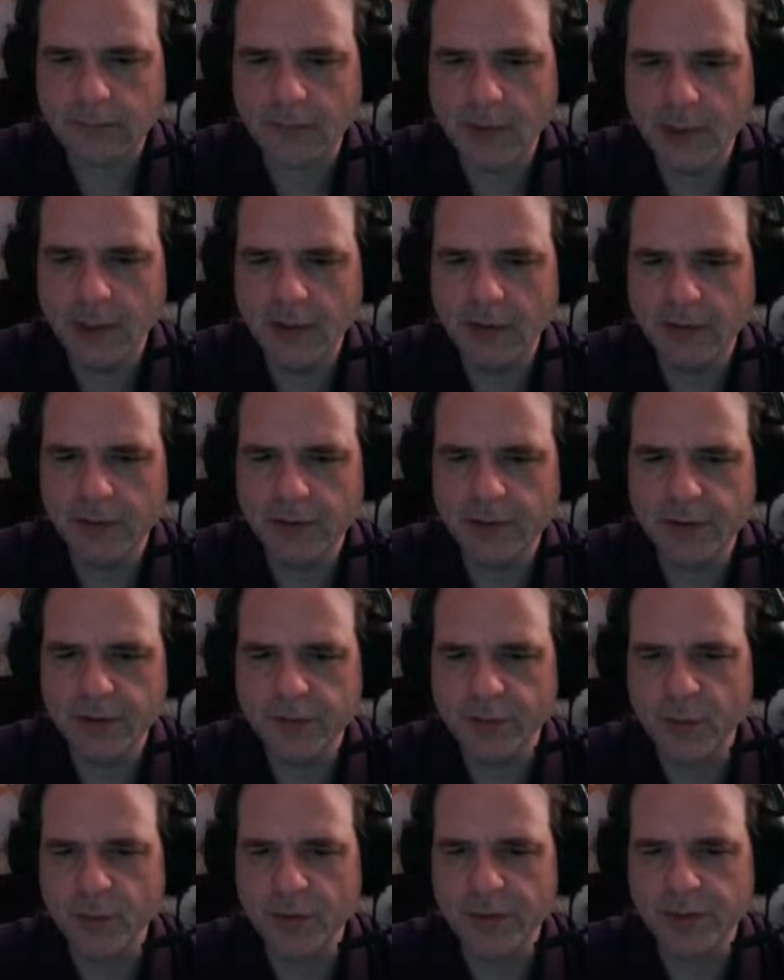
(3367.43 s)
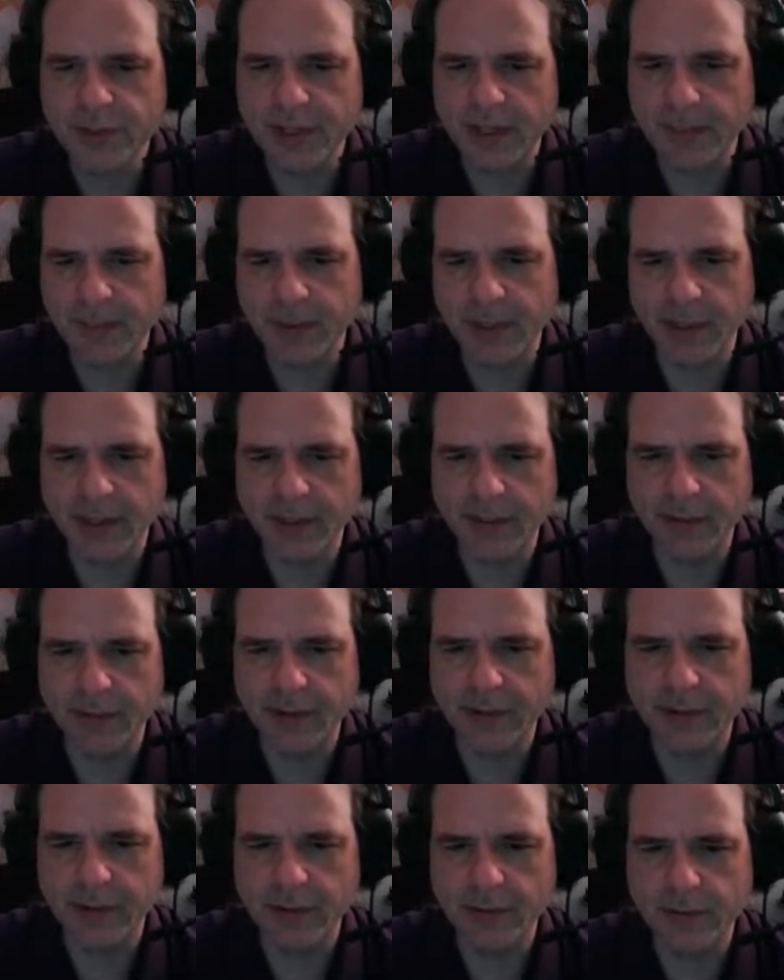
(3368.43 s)
you know, smooth step it, or
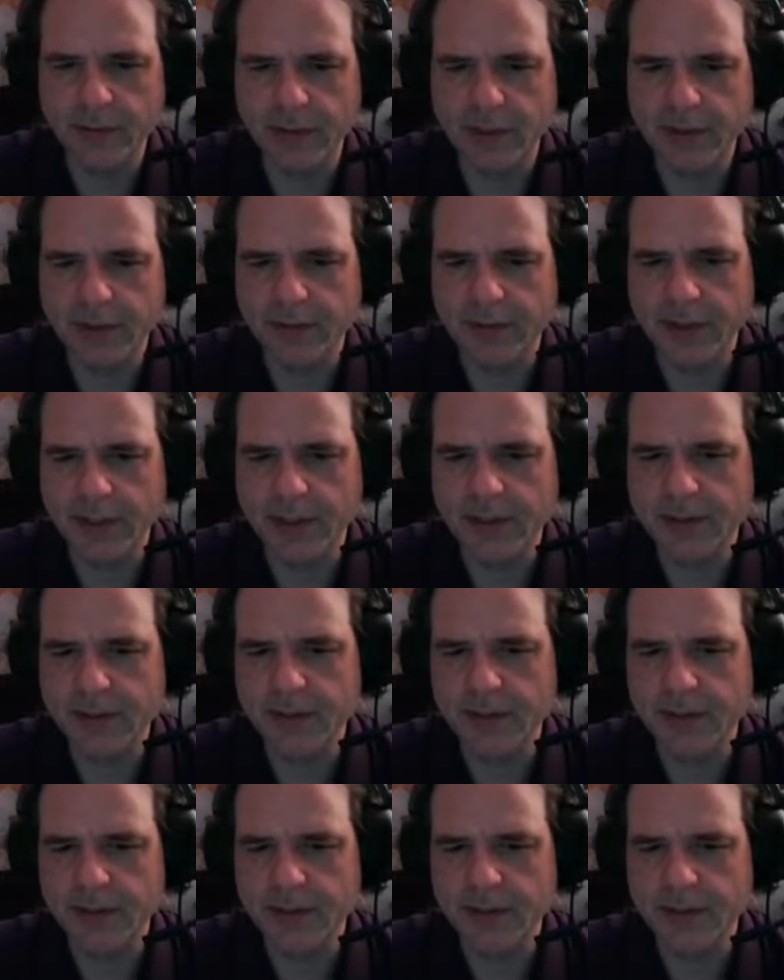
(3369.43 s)
do other things,